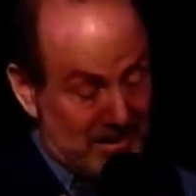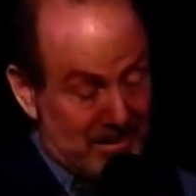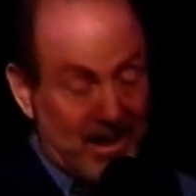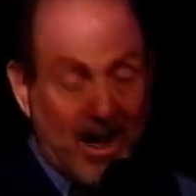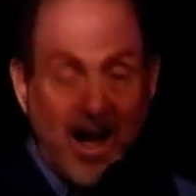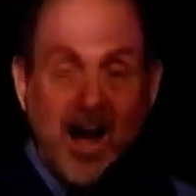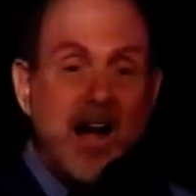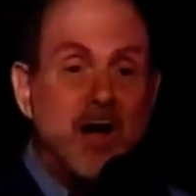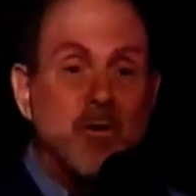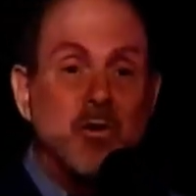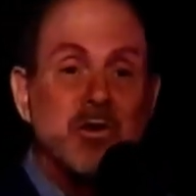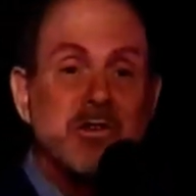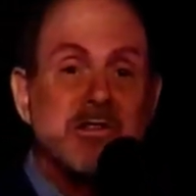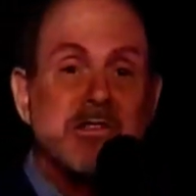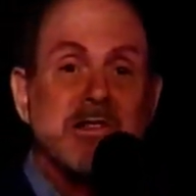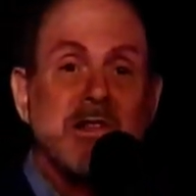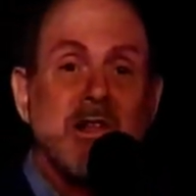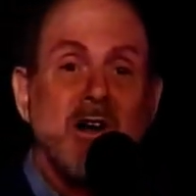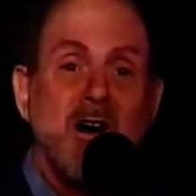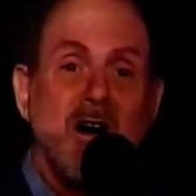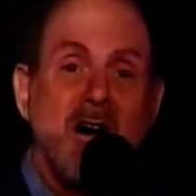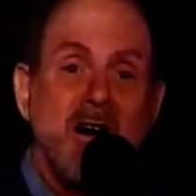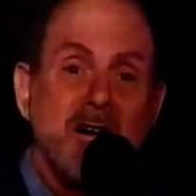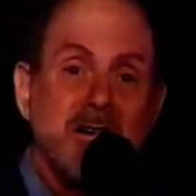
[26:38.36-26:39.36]
I was
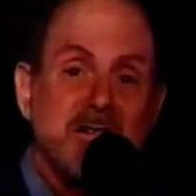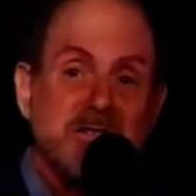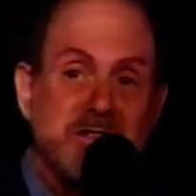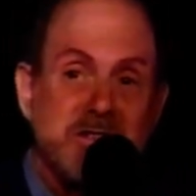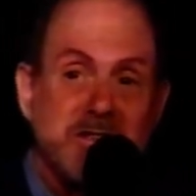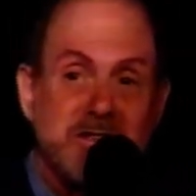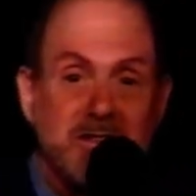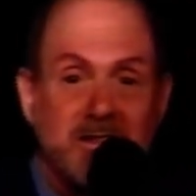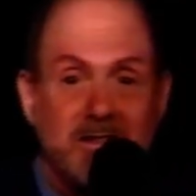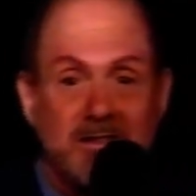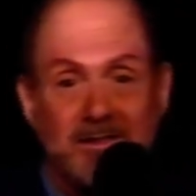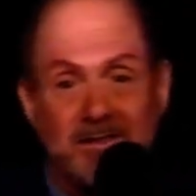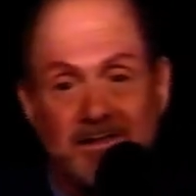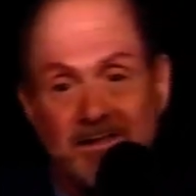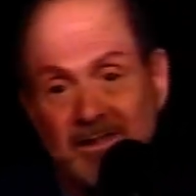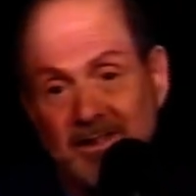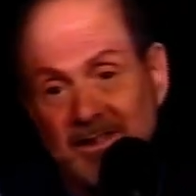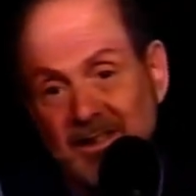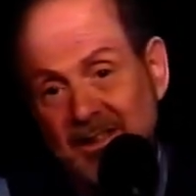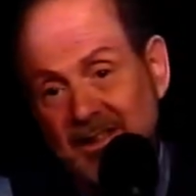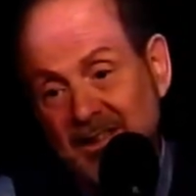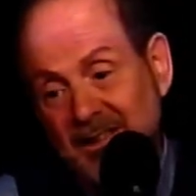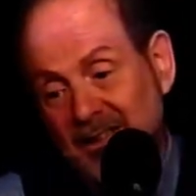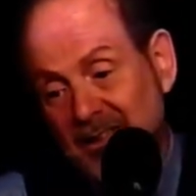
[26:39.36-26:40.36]
lost
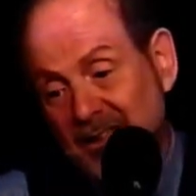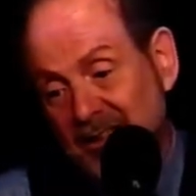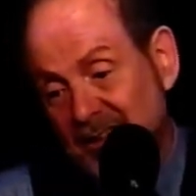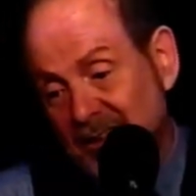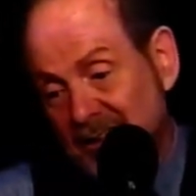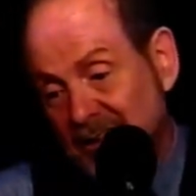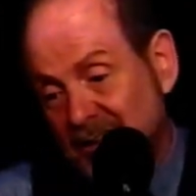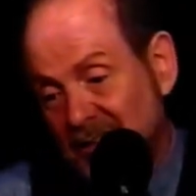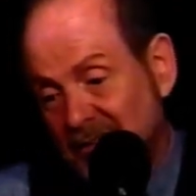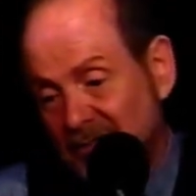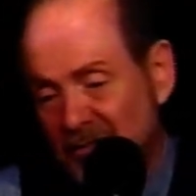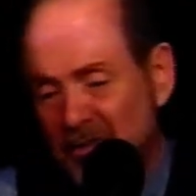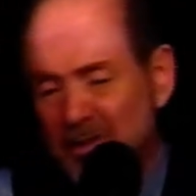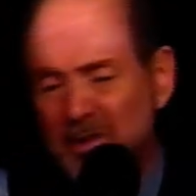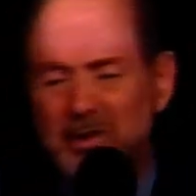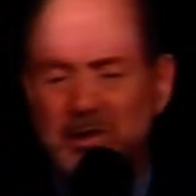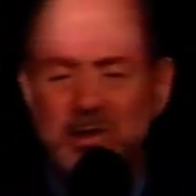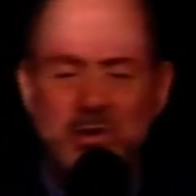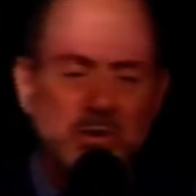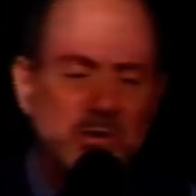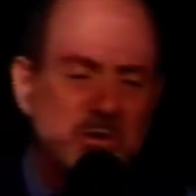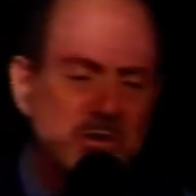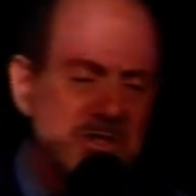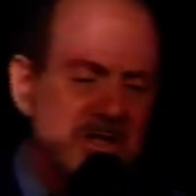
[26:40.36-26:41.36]
the
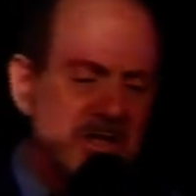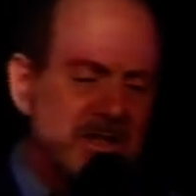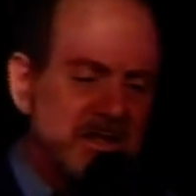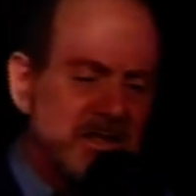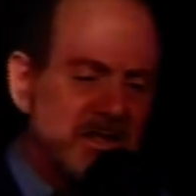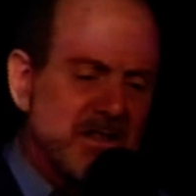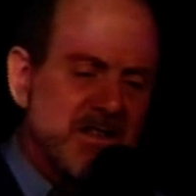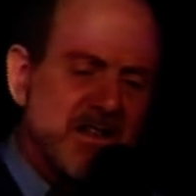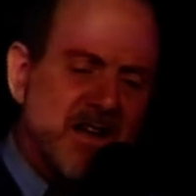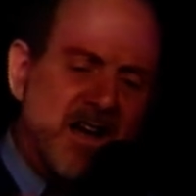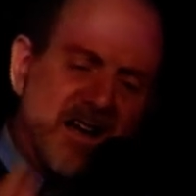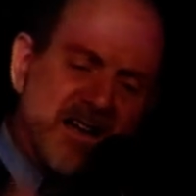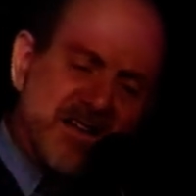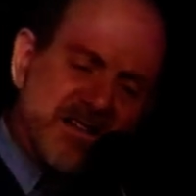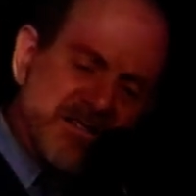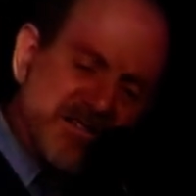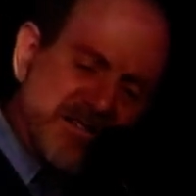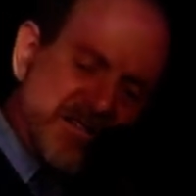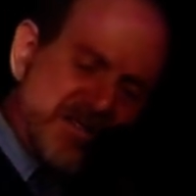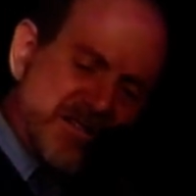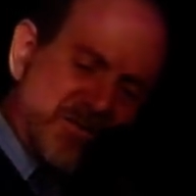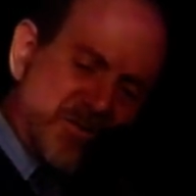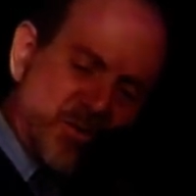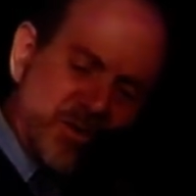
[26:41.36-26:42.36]
losing
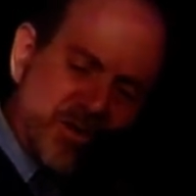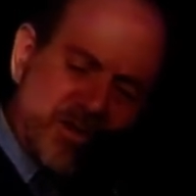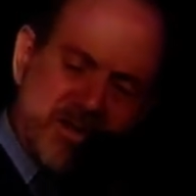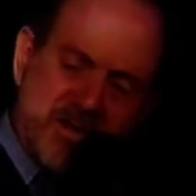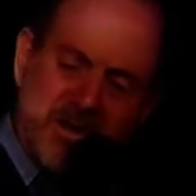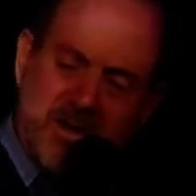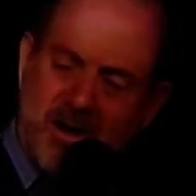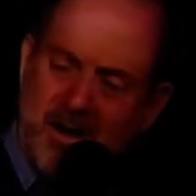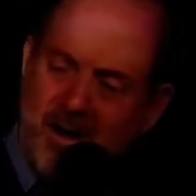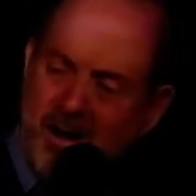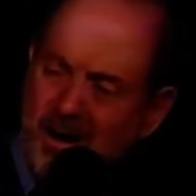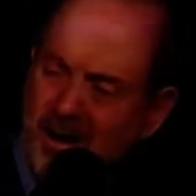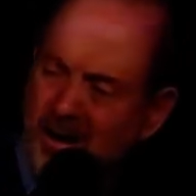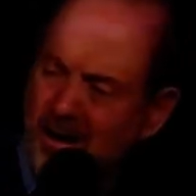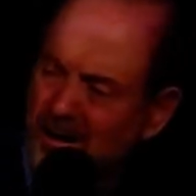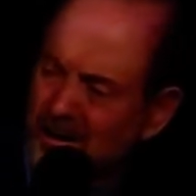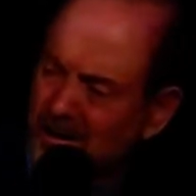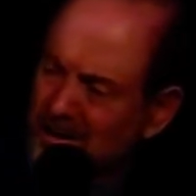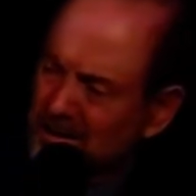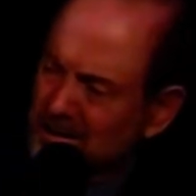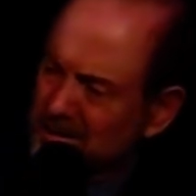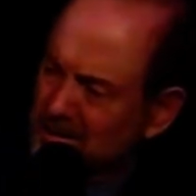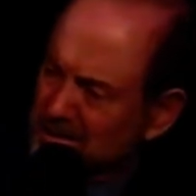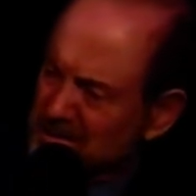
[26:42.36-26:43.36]
dice were
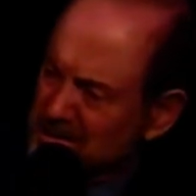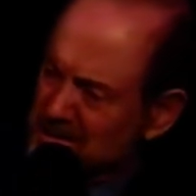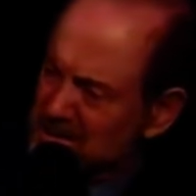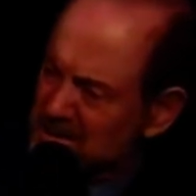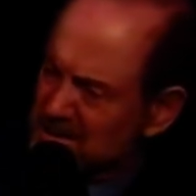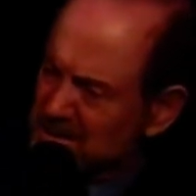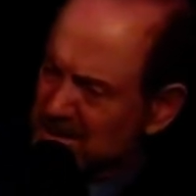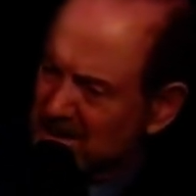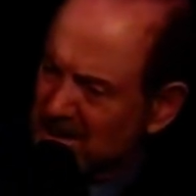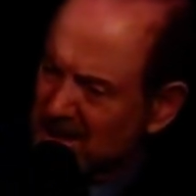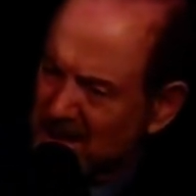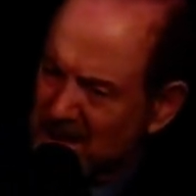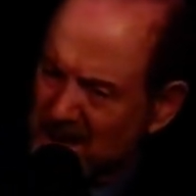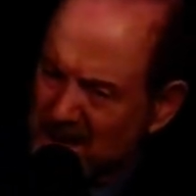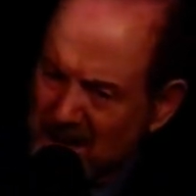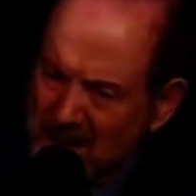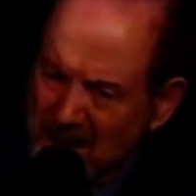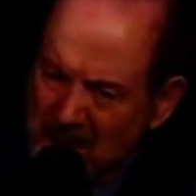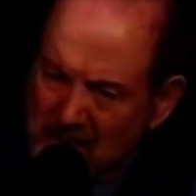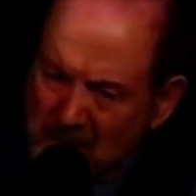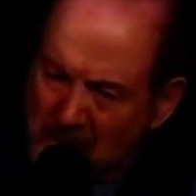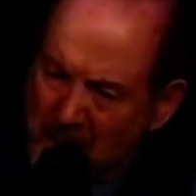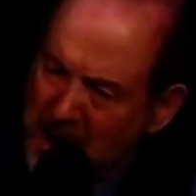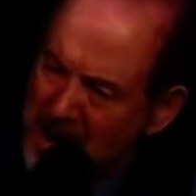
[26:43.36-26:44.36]
tossed
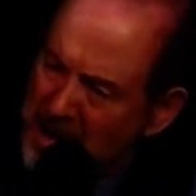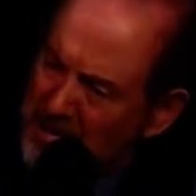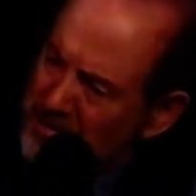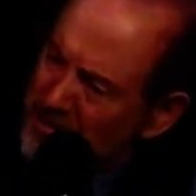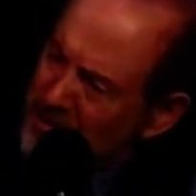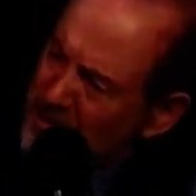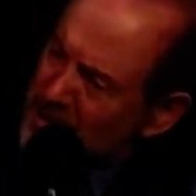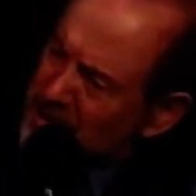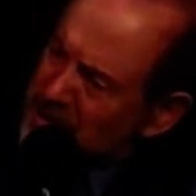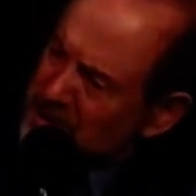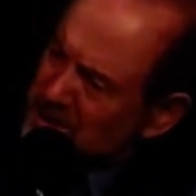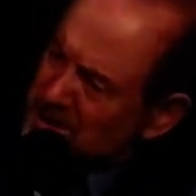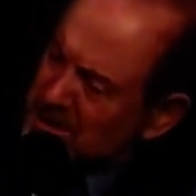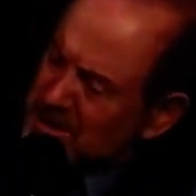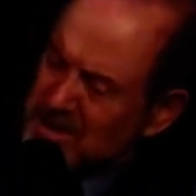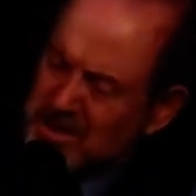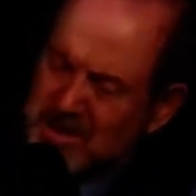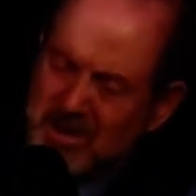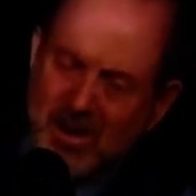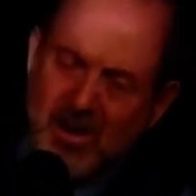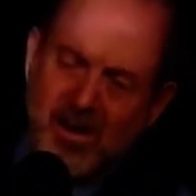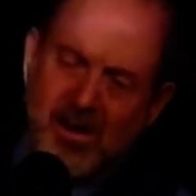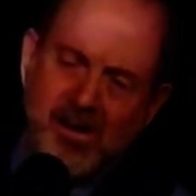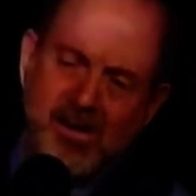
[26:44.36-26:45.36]
my bridges
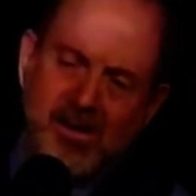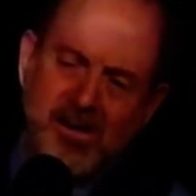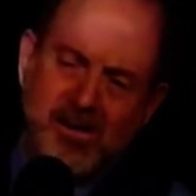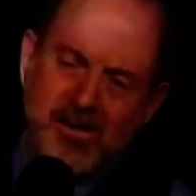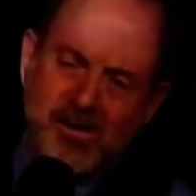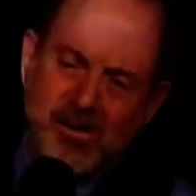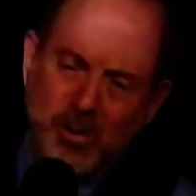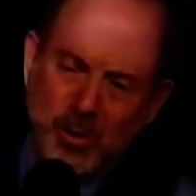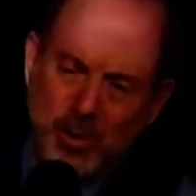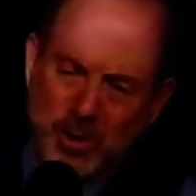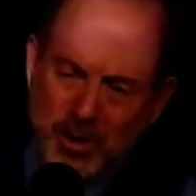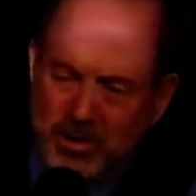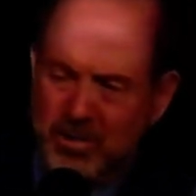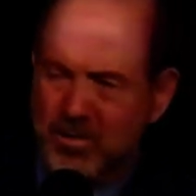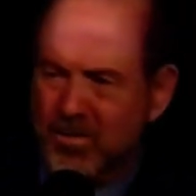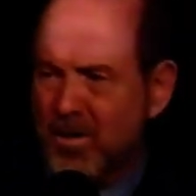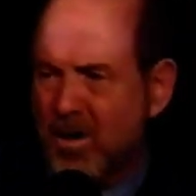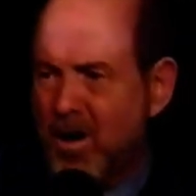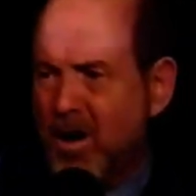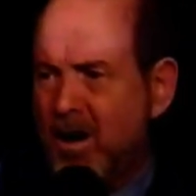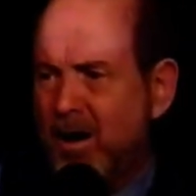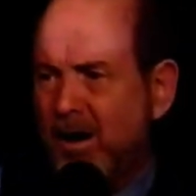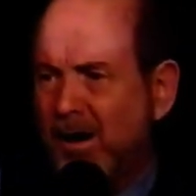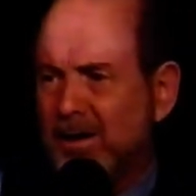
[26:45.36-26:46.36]
all were
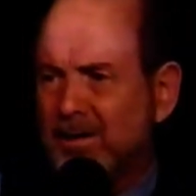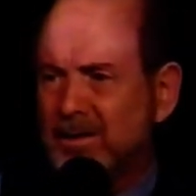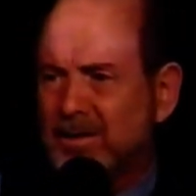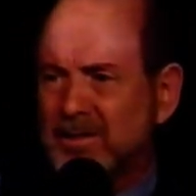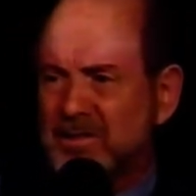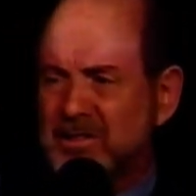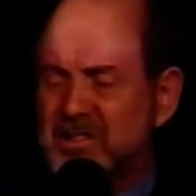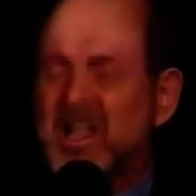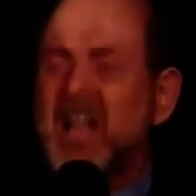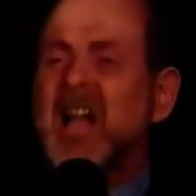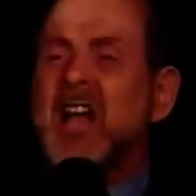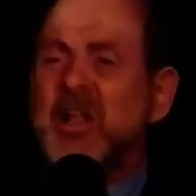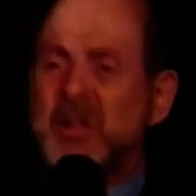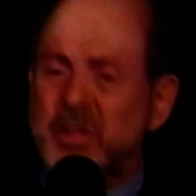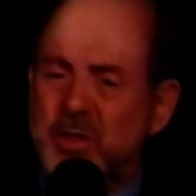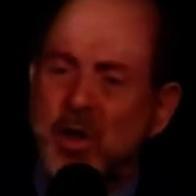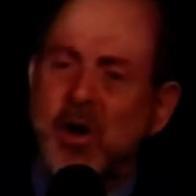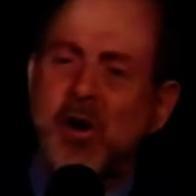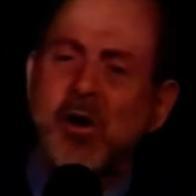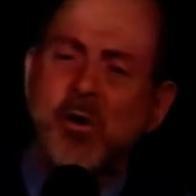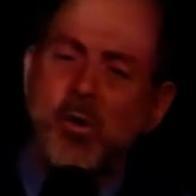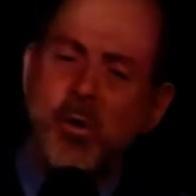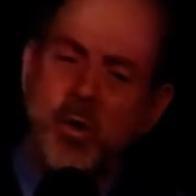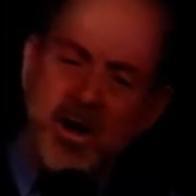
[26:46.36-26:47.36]
crossed,
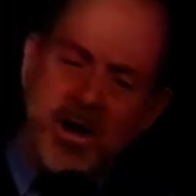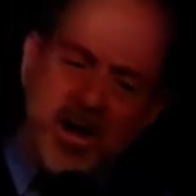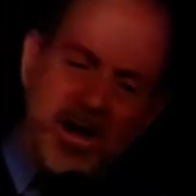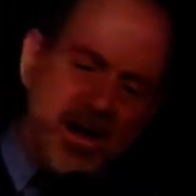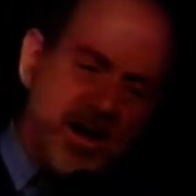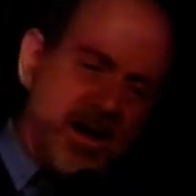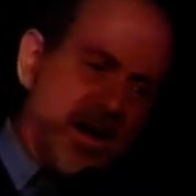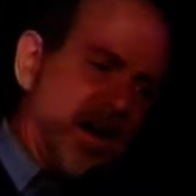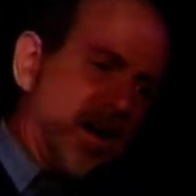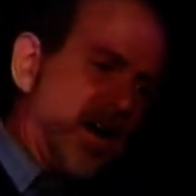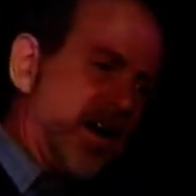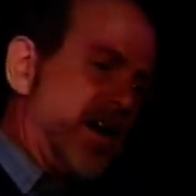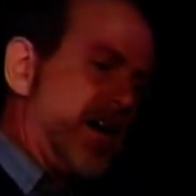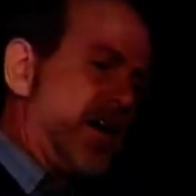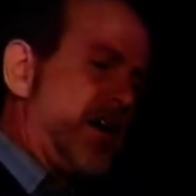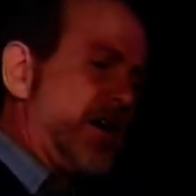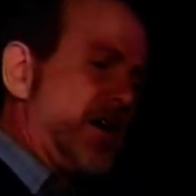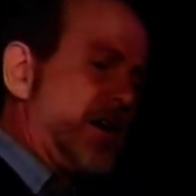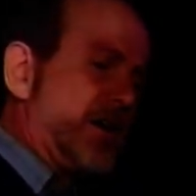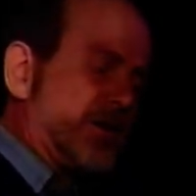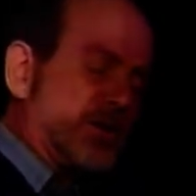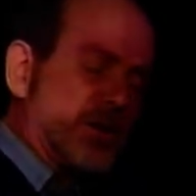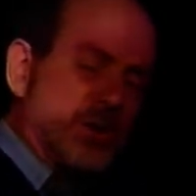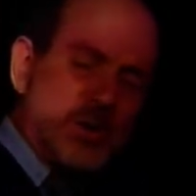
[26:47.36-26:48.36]

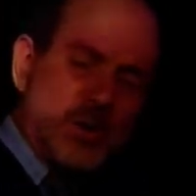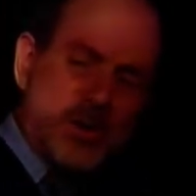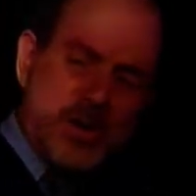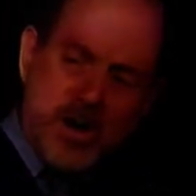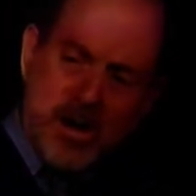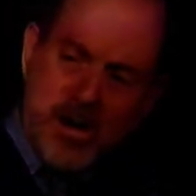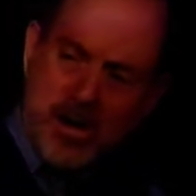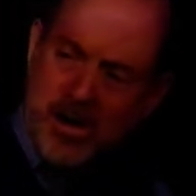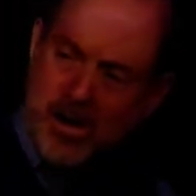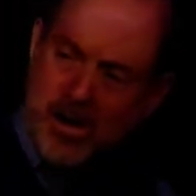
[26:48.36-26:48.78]
nowhere to go.